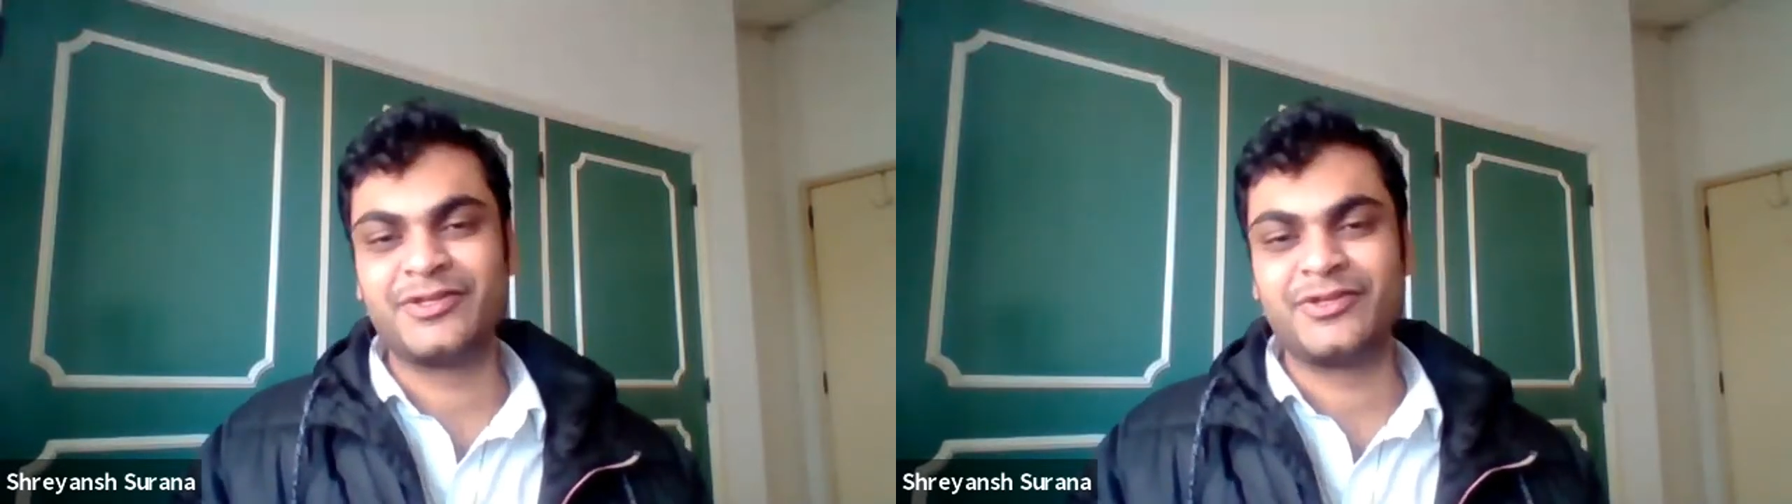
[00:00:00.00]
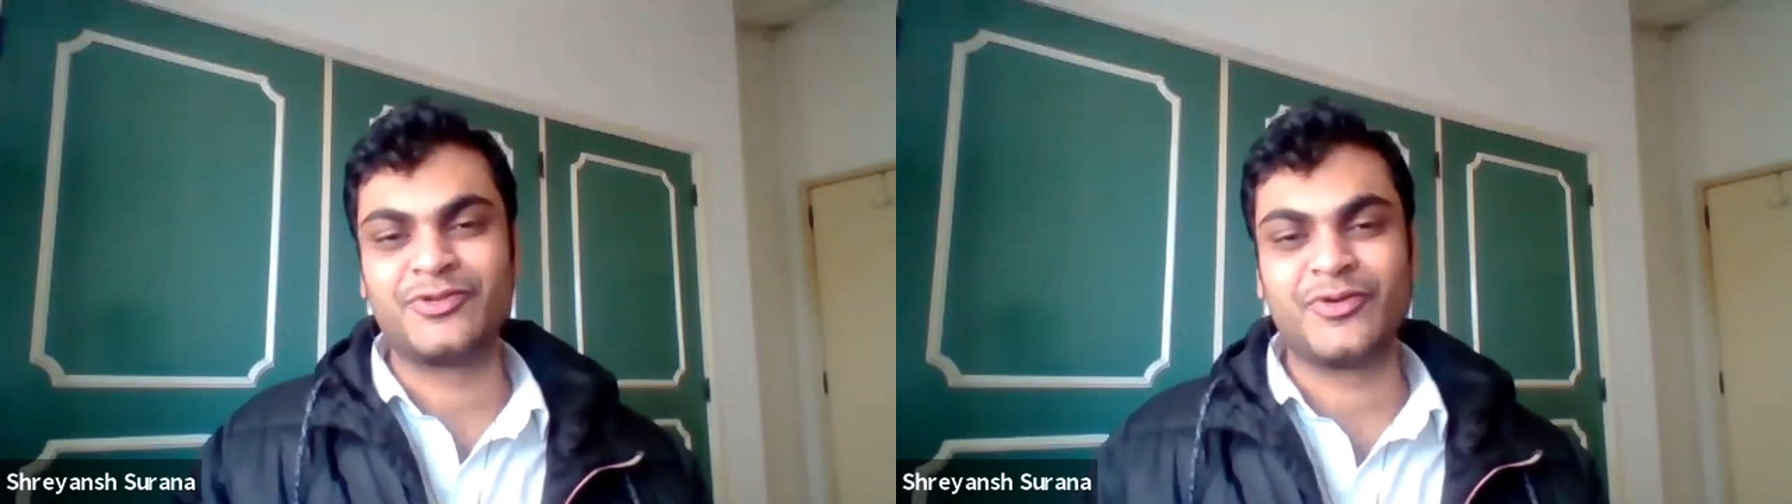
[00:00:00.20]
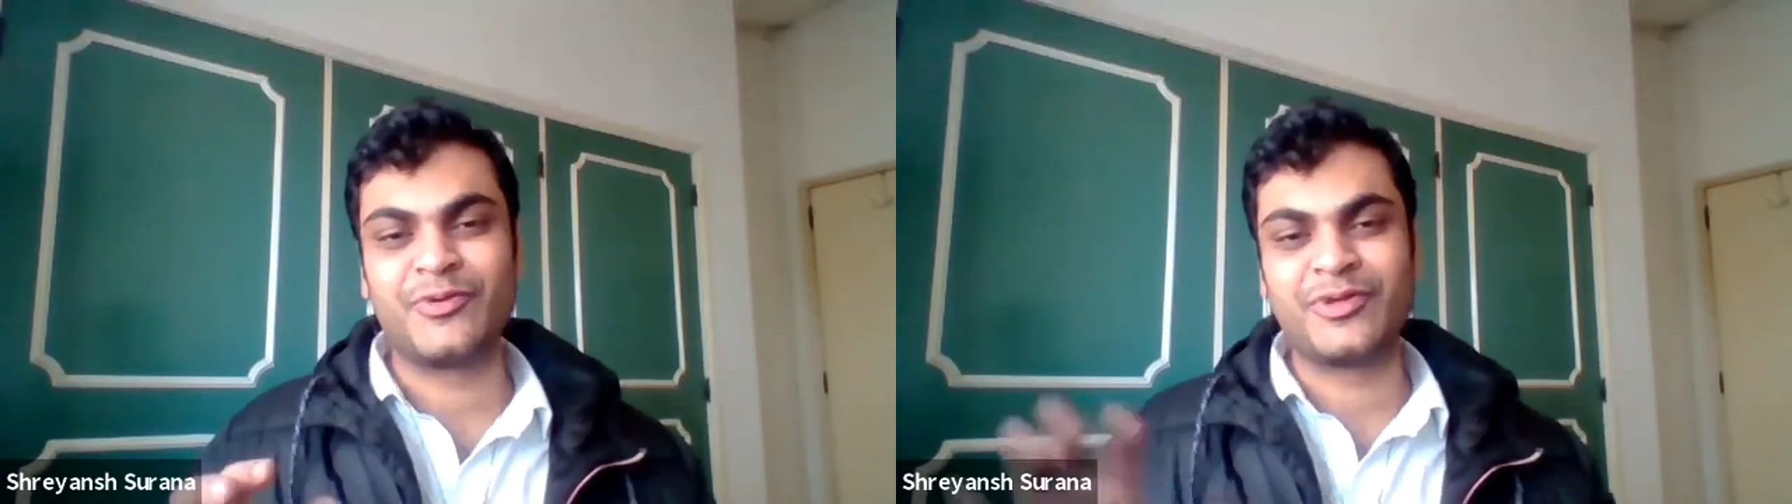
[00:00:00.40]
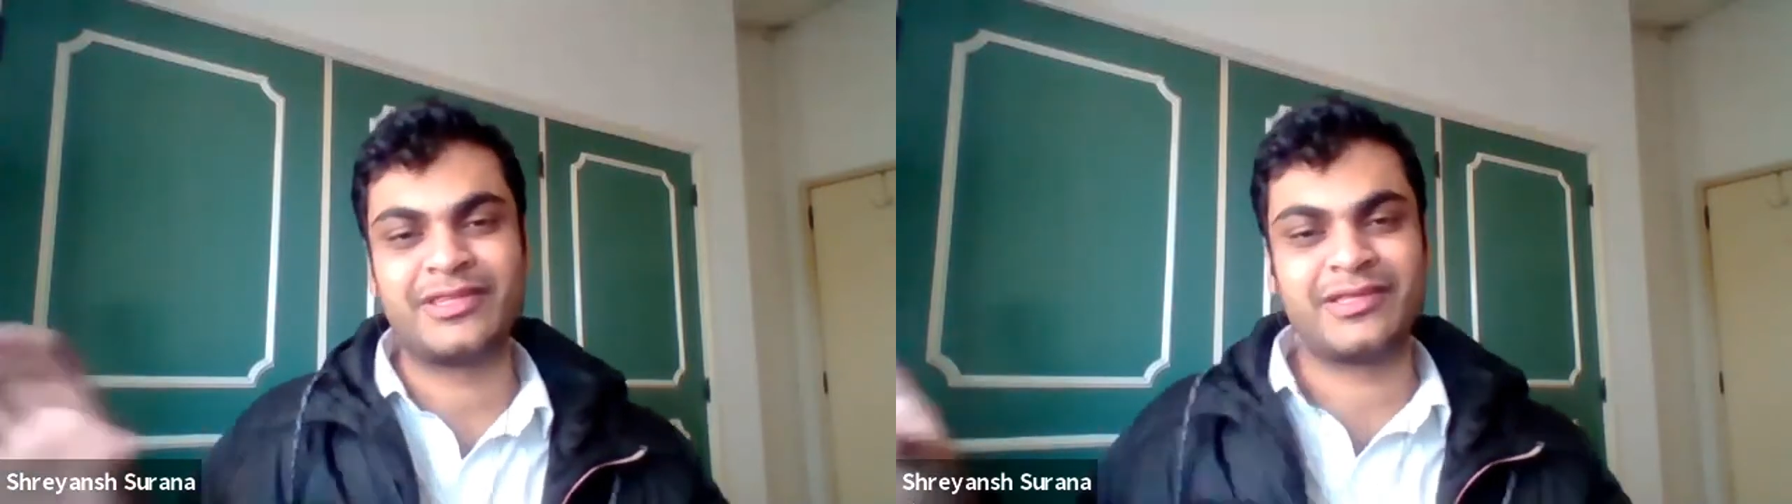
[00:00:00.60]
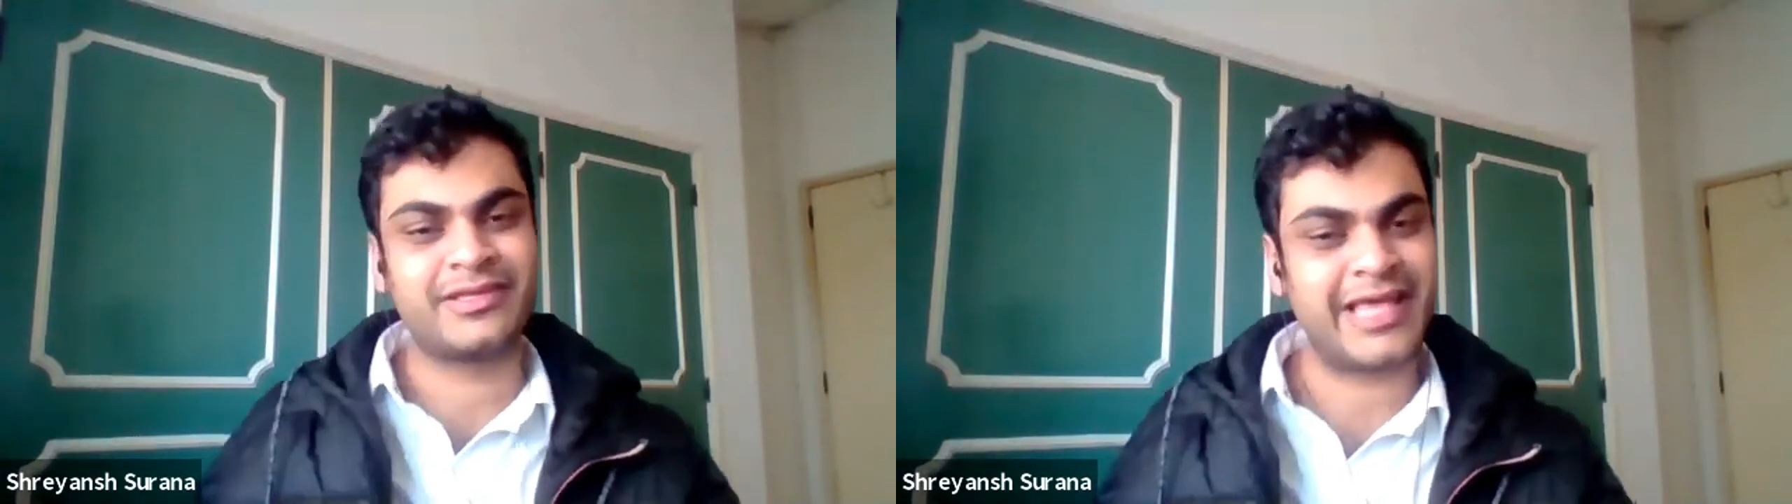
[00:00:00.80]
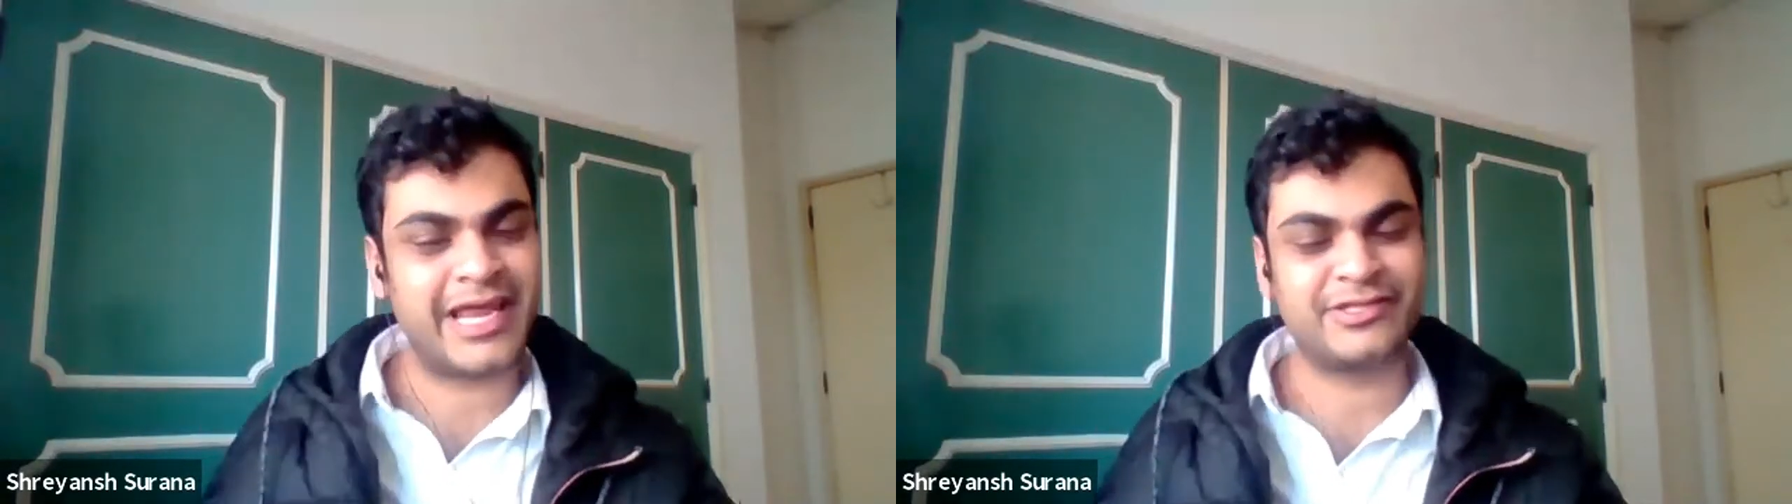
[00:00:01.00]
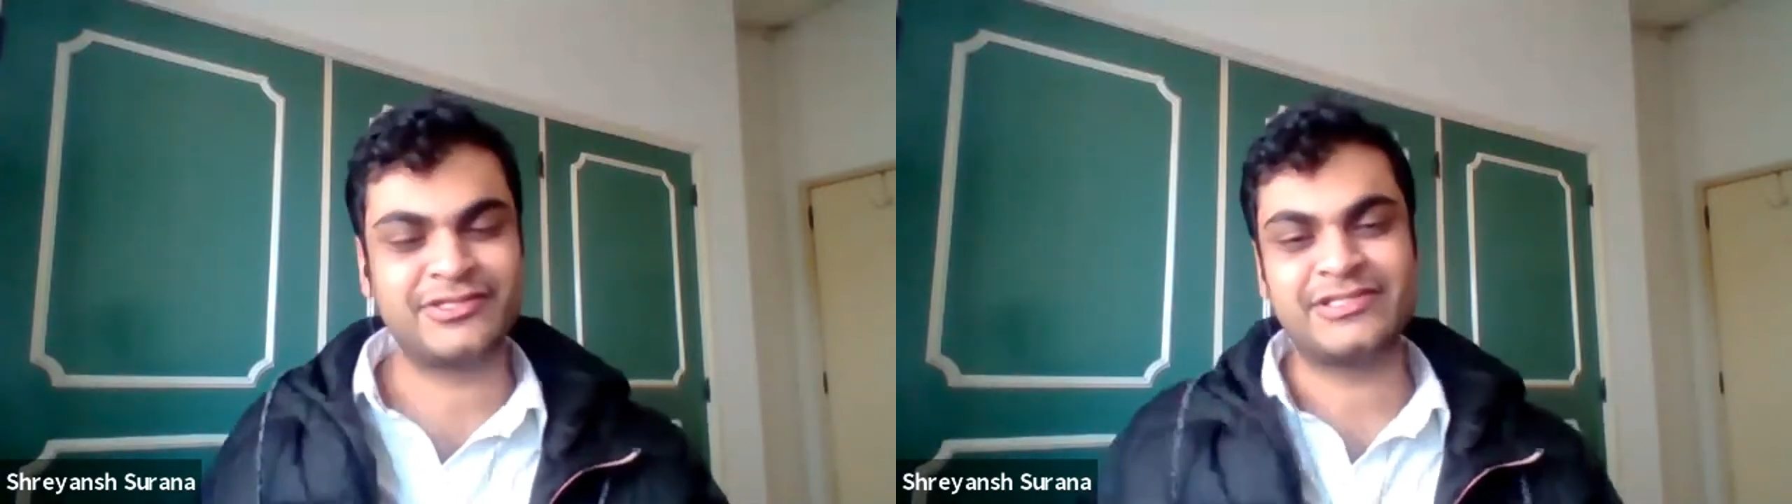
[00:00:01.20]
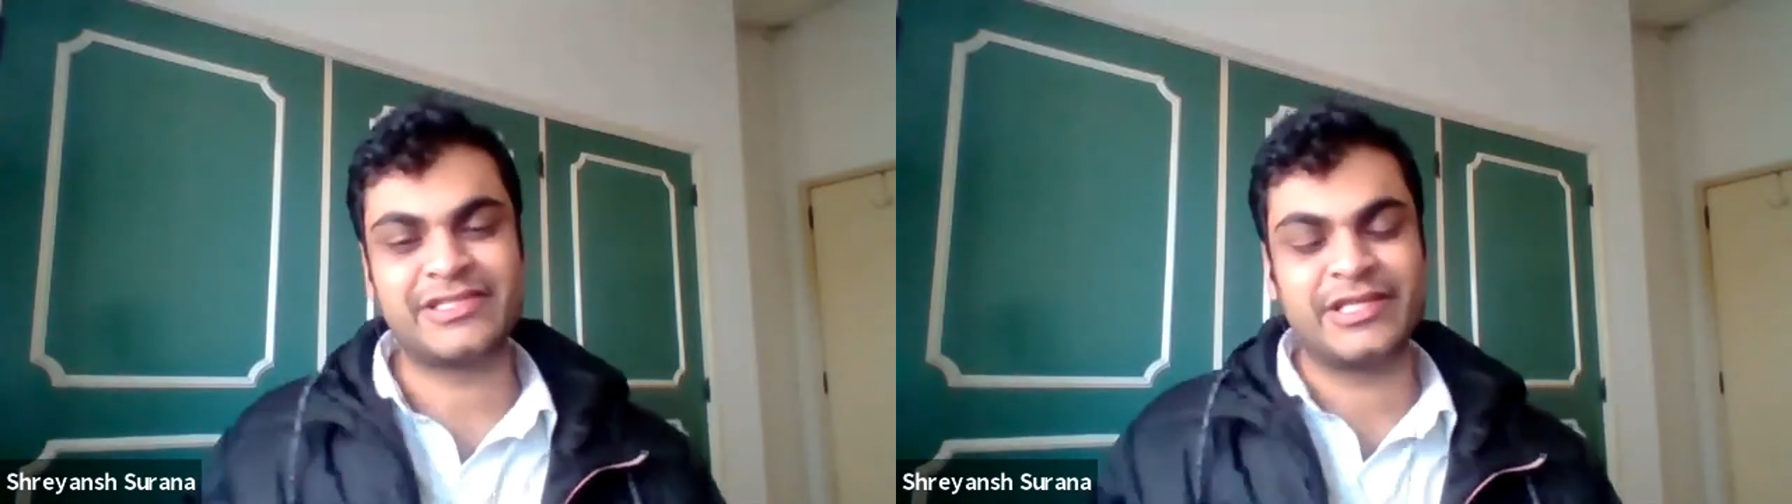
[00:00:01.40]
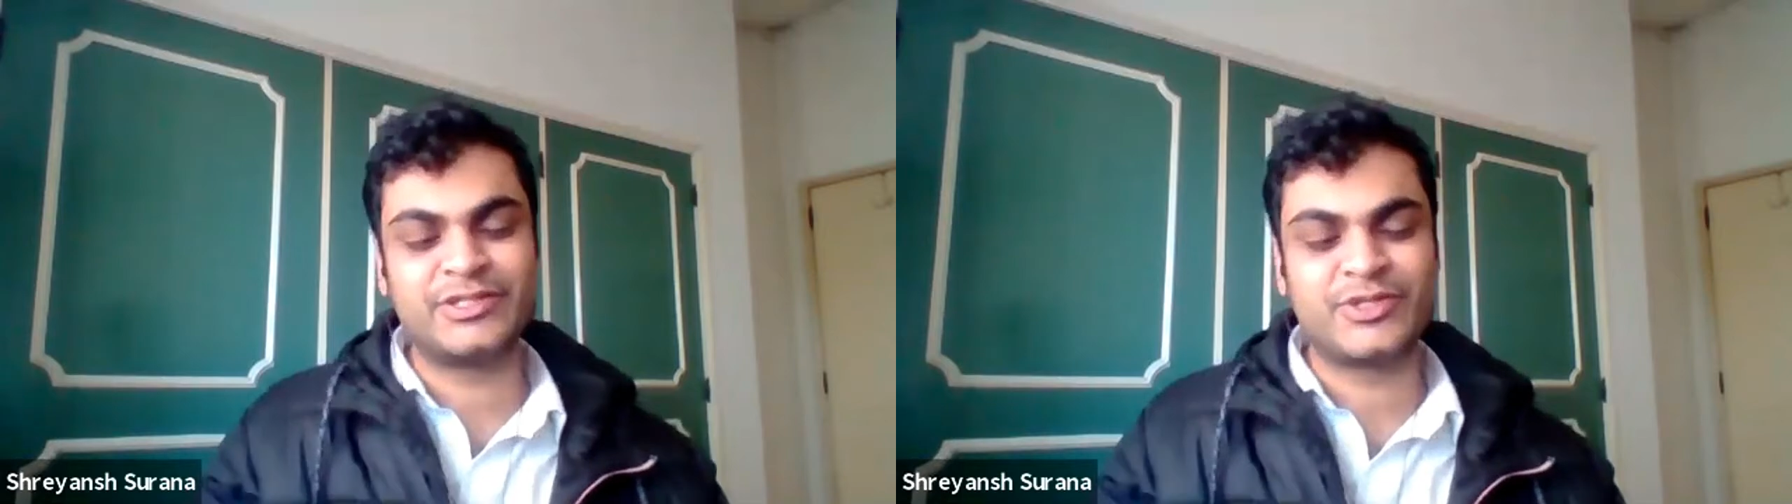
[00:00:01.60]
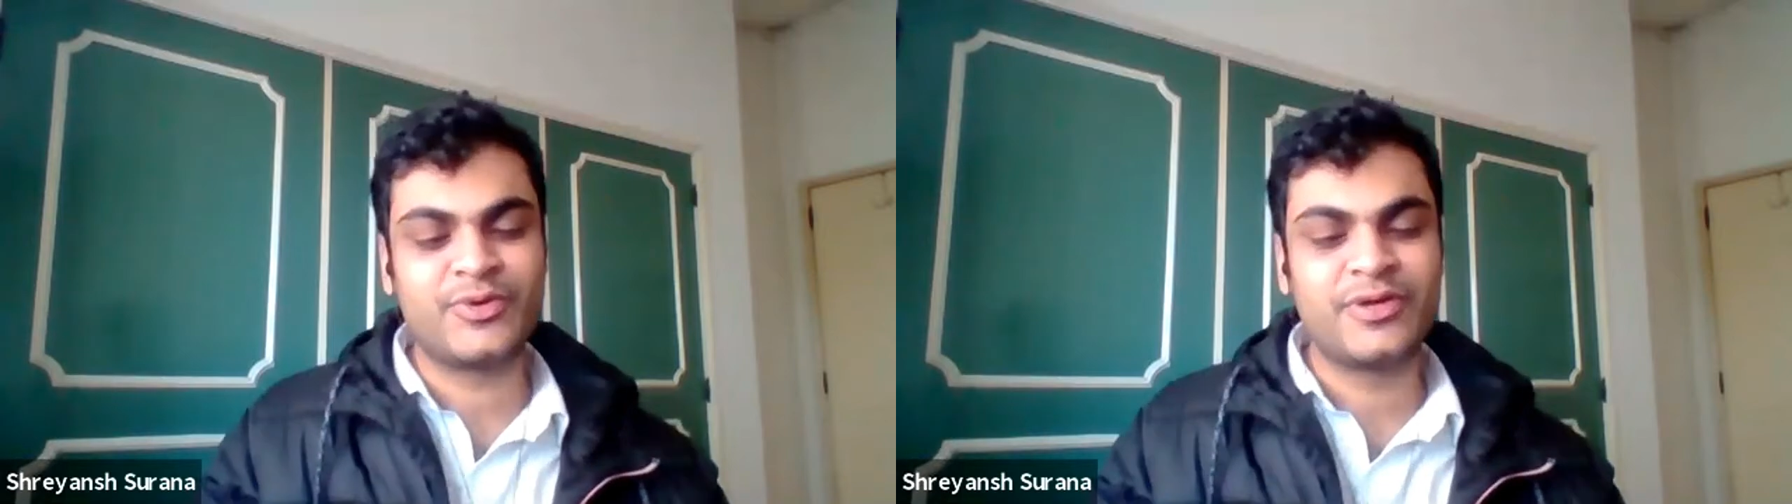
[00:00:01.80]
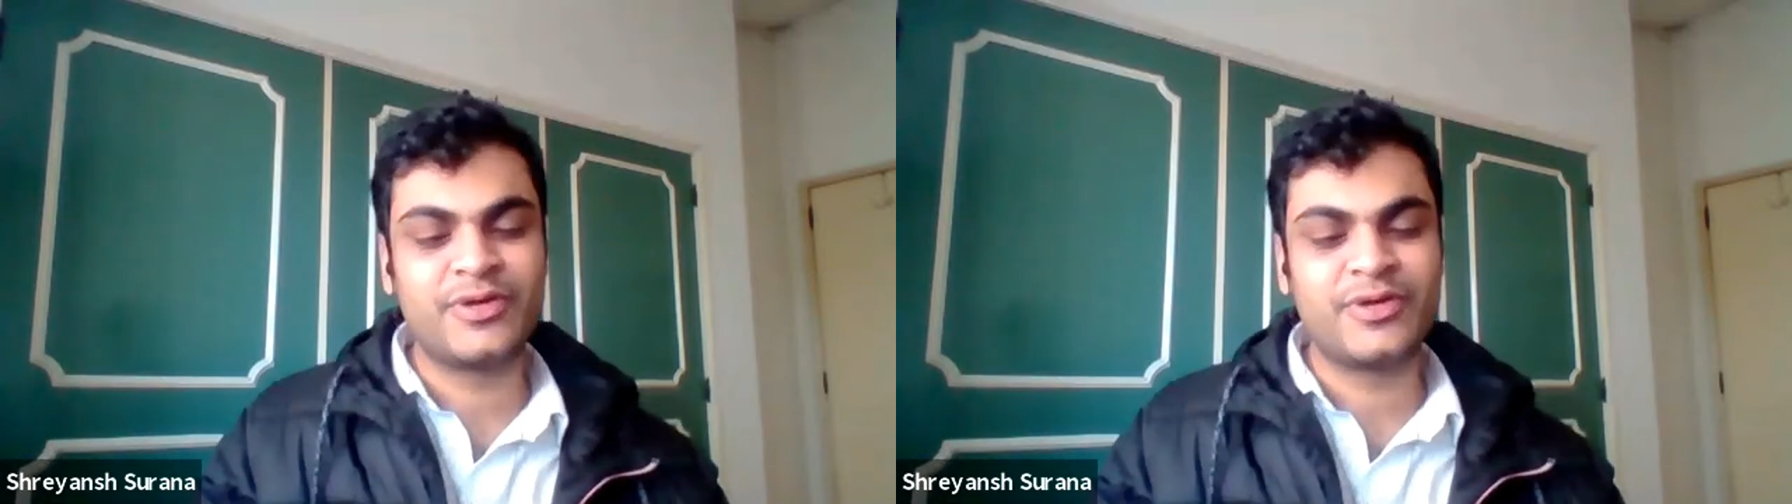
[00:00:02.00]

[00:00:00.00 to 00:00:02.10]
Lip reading: doing what the characters in Skins do.